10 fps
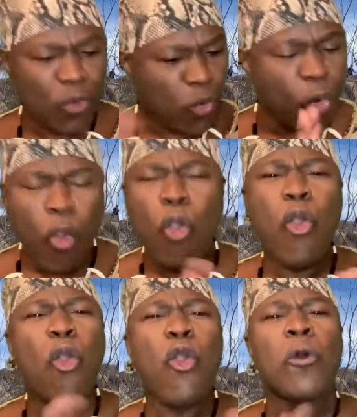
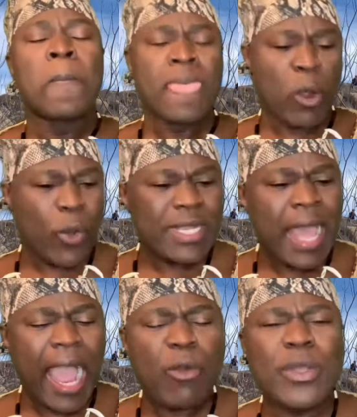Oh, when
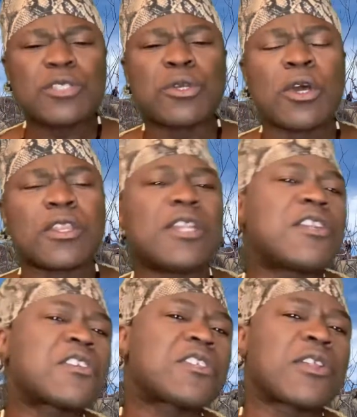I went to the
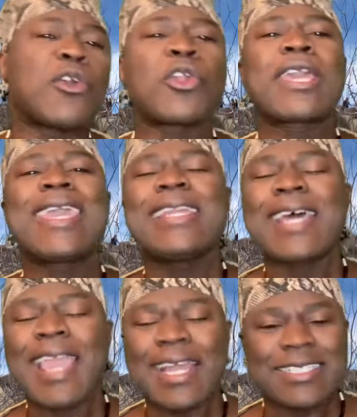nursery or
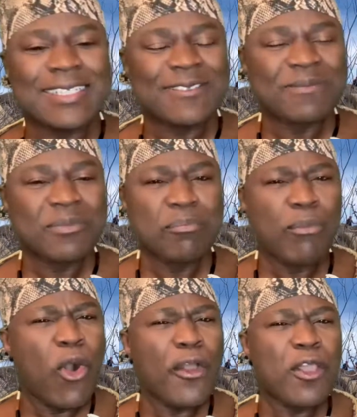kindergarten,
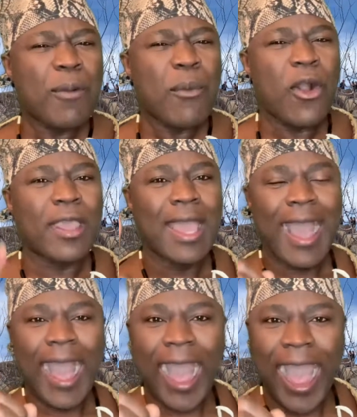boy oh boy,
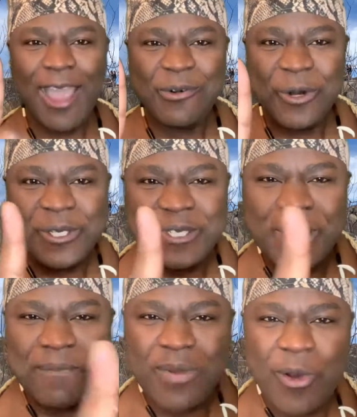I was
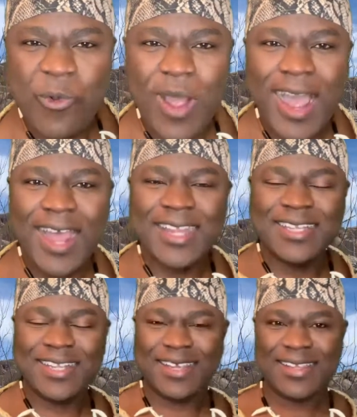number
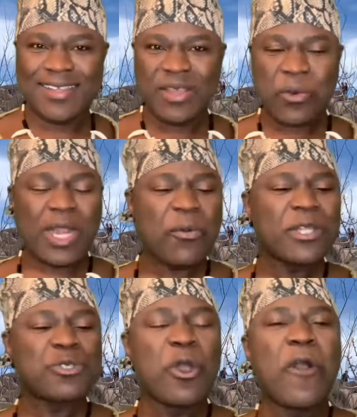one. When I
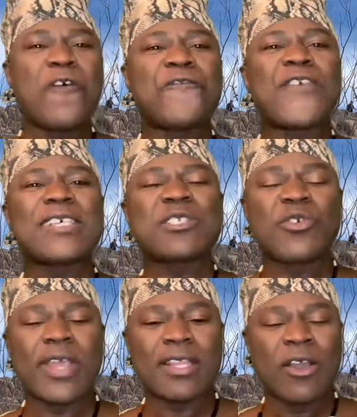went to first
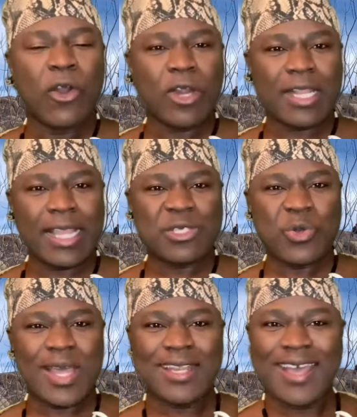grade or class
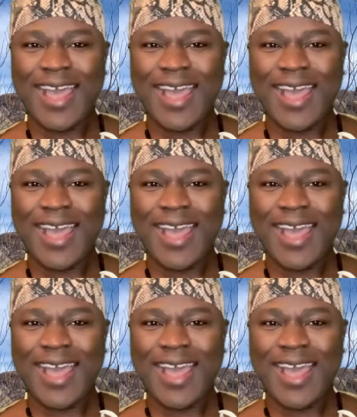1,